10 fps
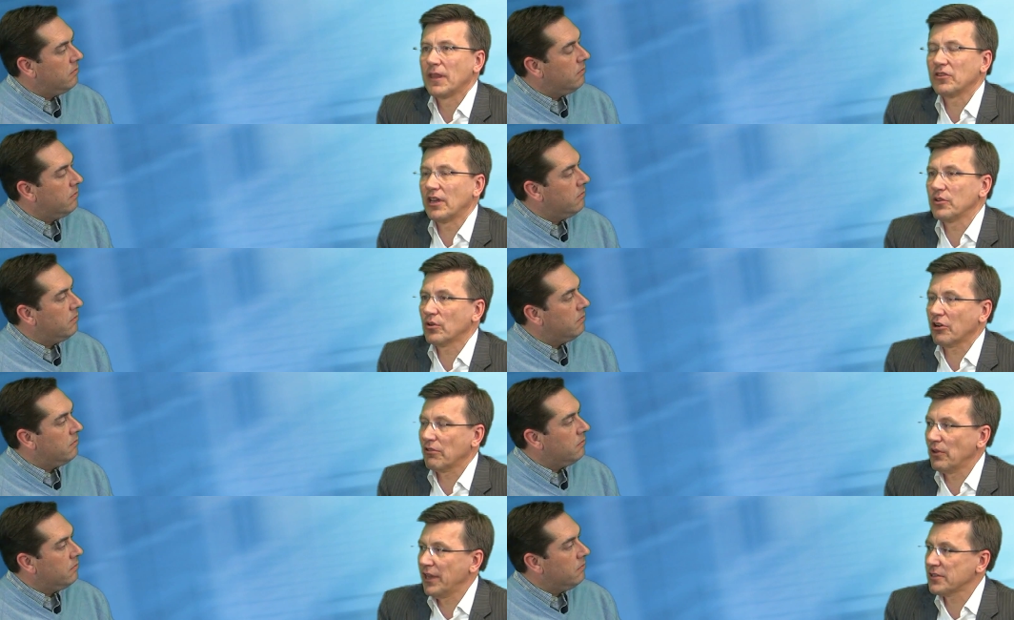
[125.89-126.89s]
Speaker 1: then you
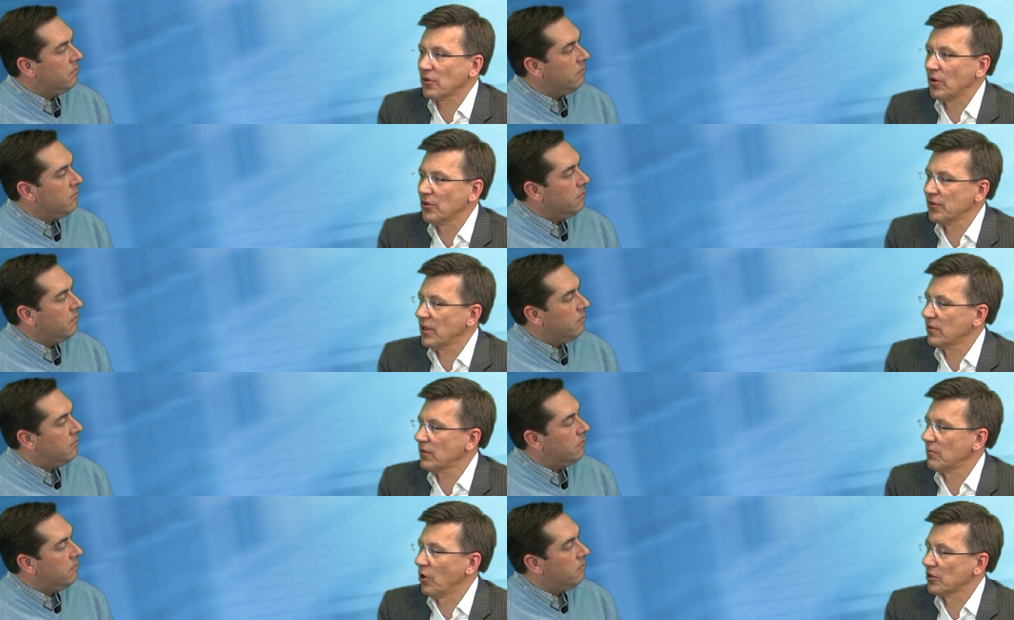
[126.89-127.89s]
correlate all the,
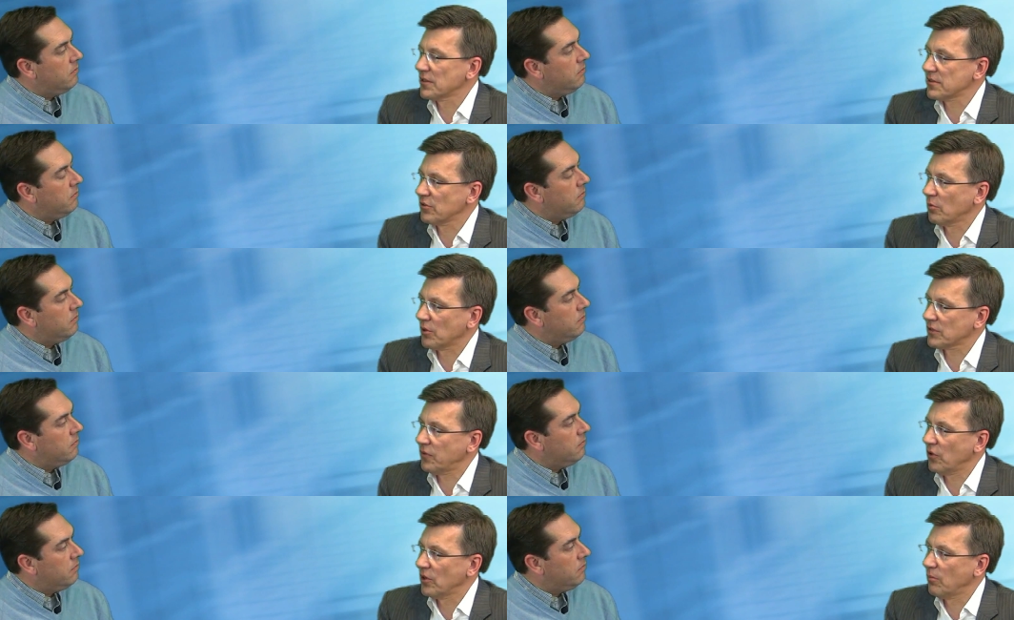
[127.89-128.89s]
the models in your
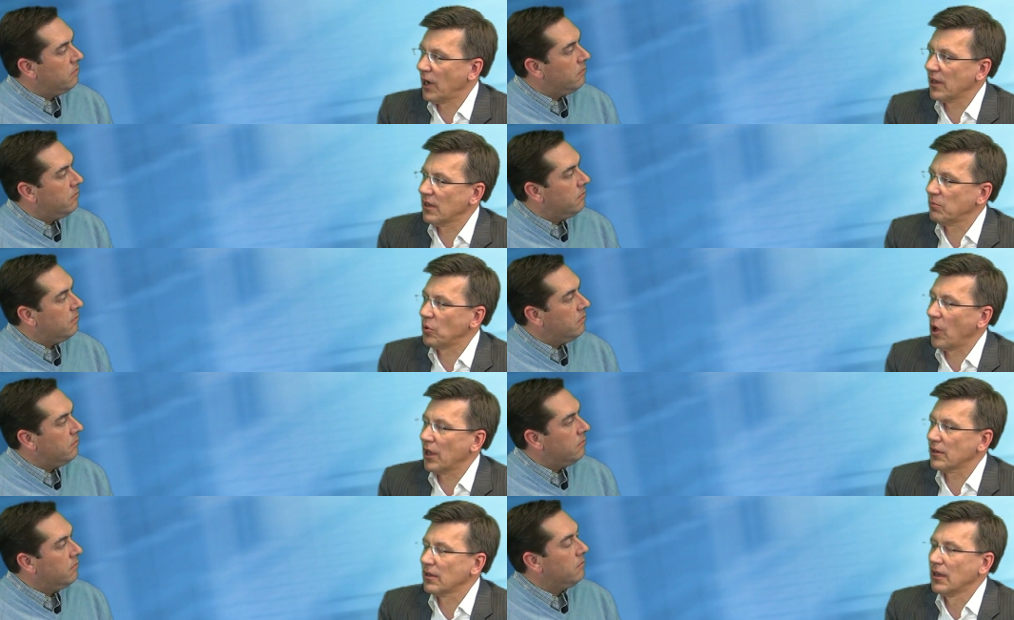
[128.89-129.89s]
portfolio by
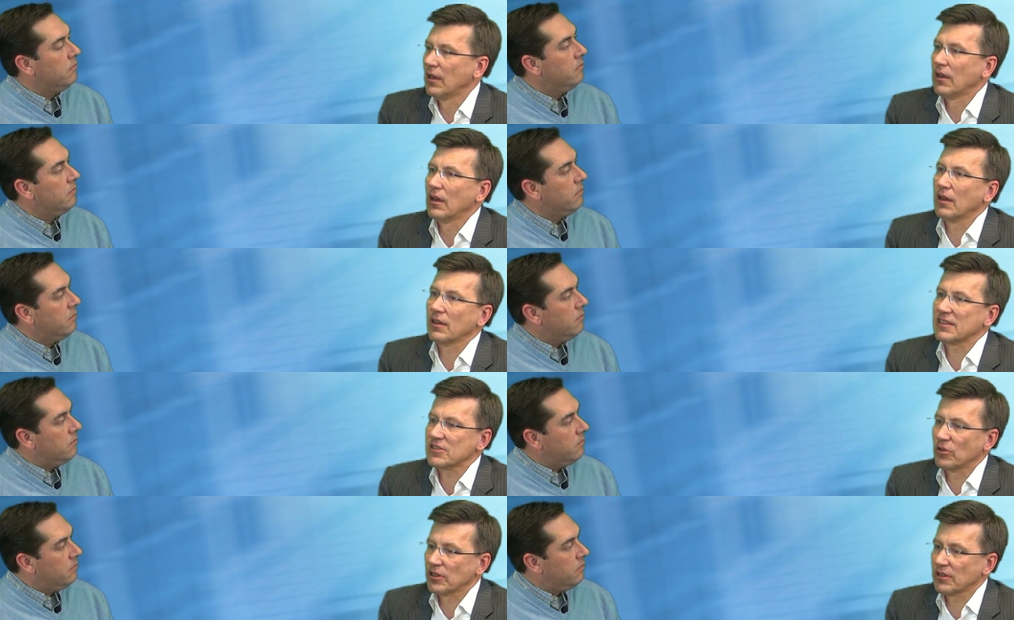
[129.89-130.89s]
applying uh,
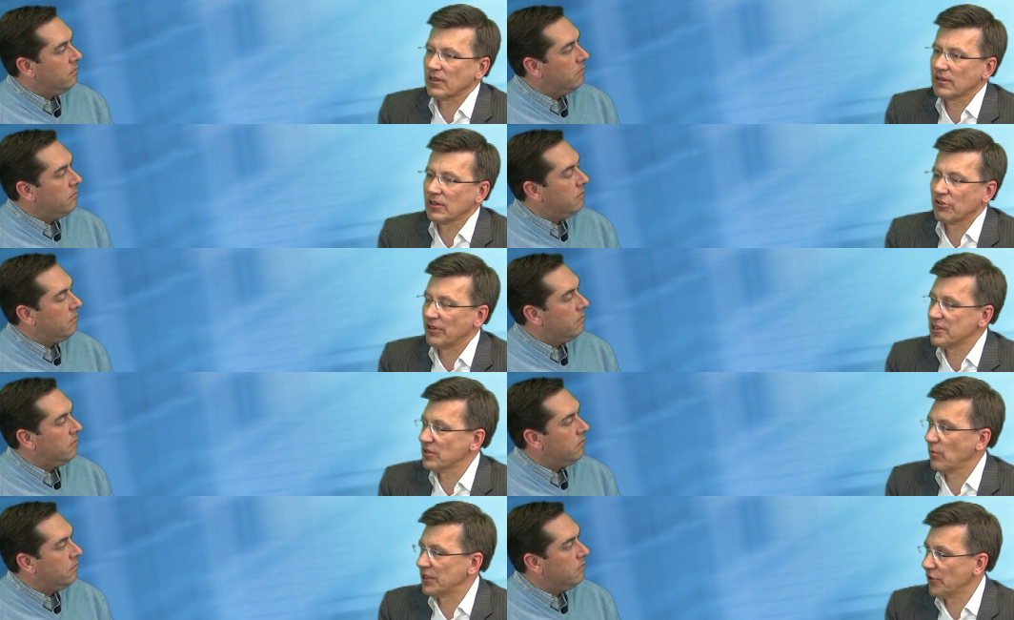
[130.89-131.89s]
external
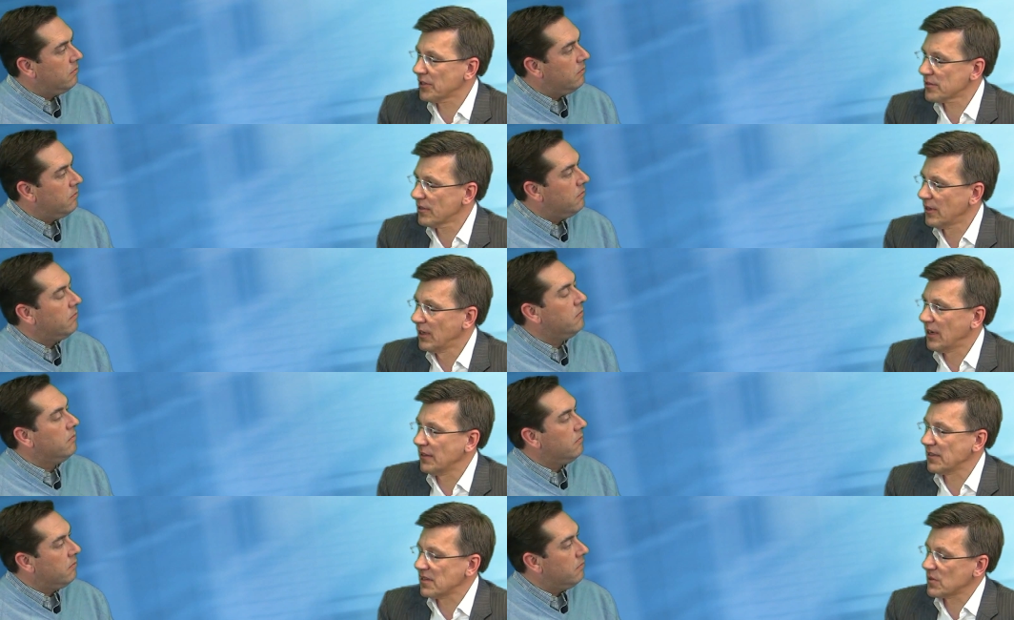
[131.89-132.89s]
correlation matrix.
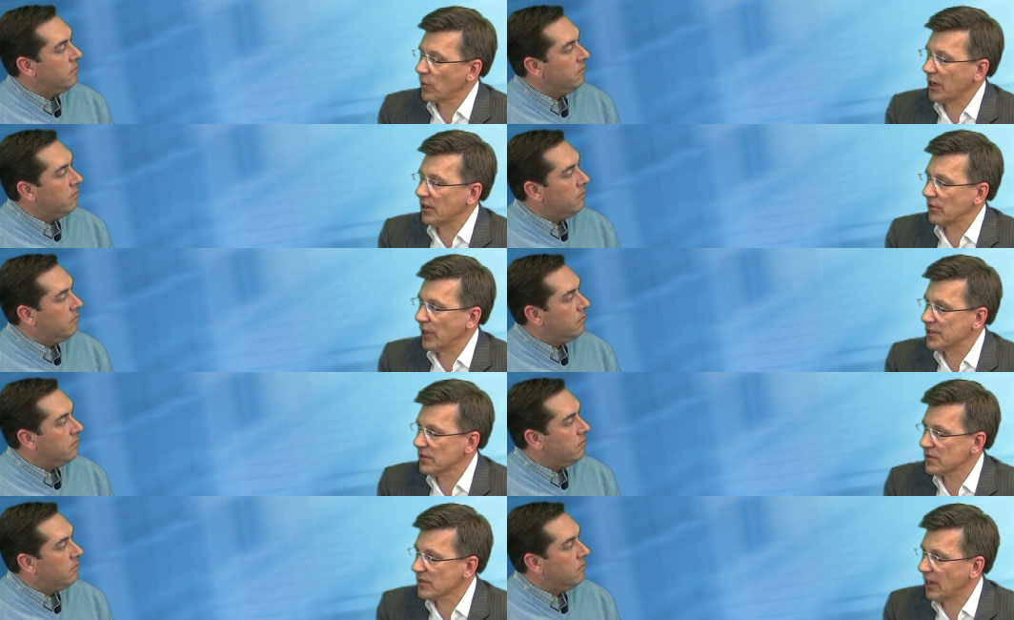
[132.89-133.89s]
And this is where
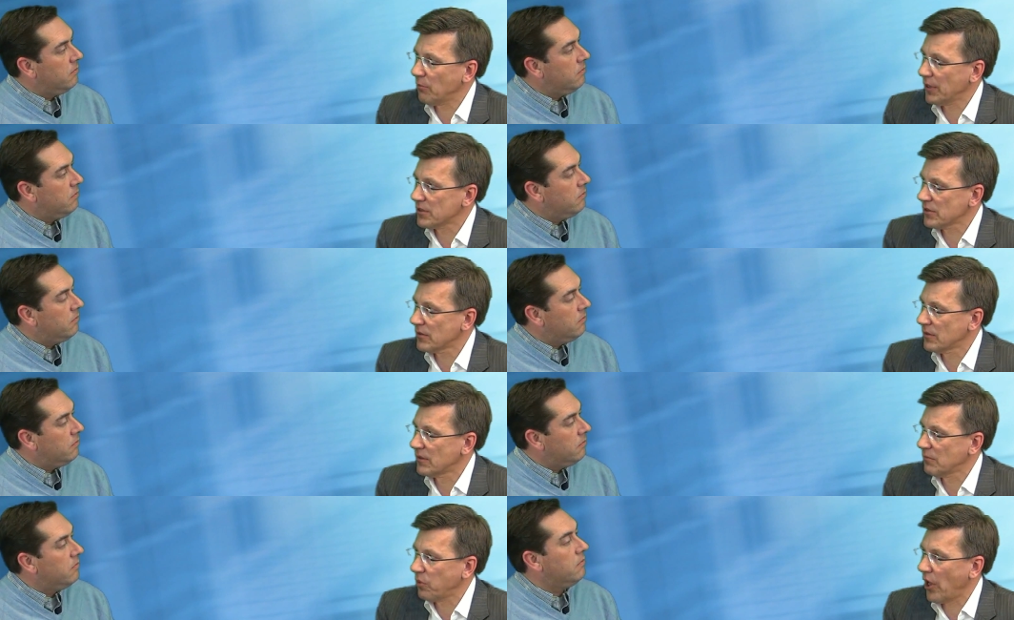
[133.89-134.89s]
correlations come into
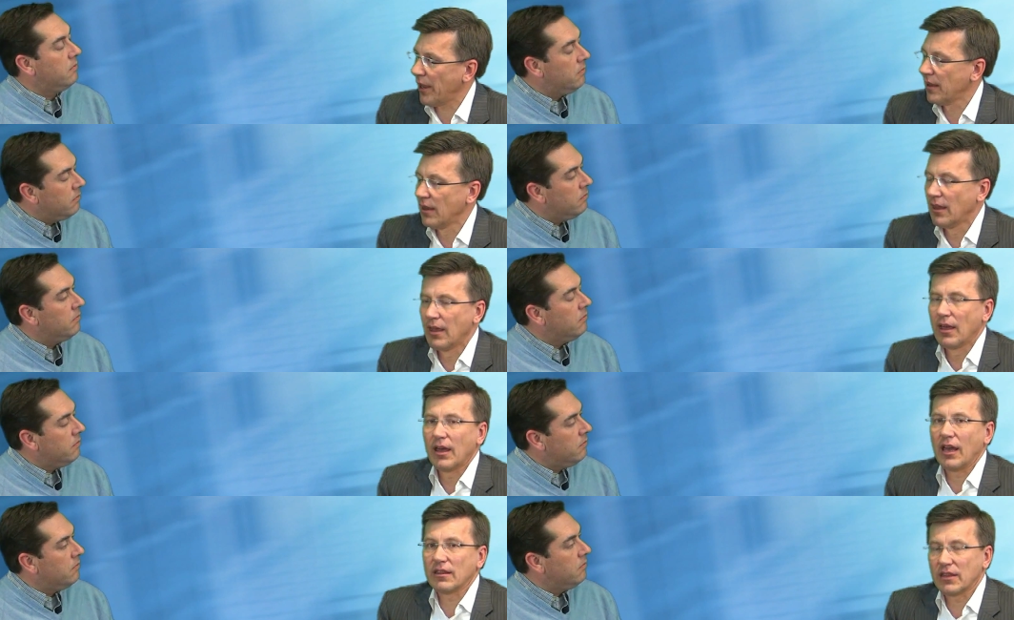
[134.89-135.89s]
the play.
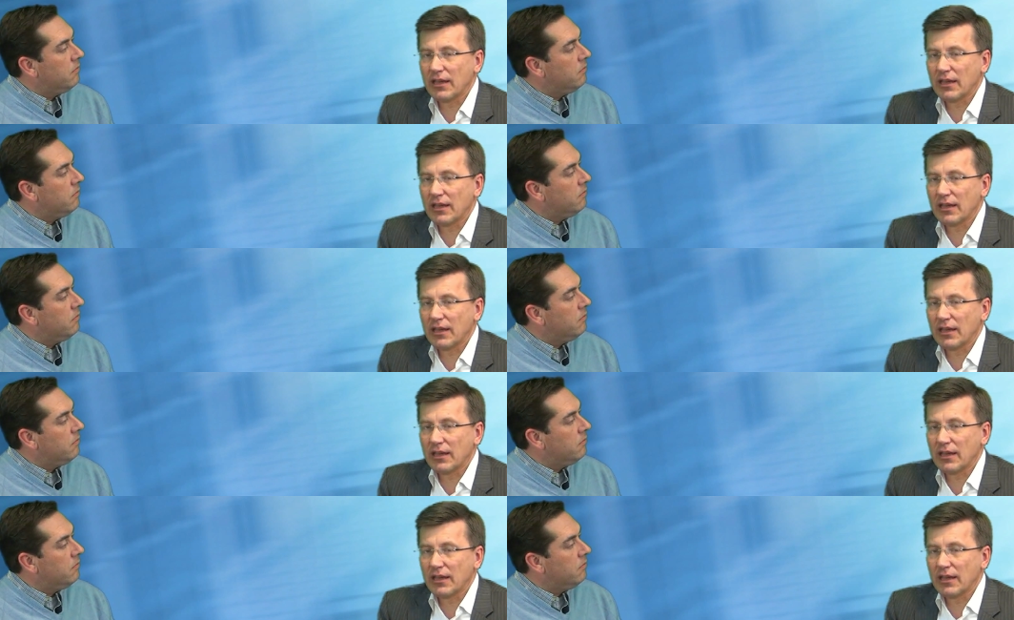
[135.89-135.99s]
And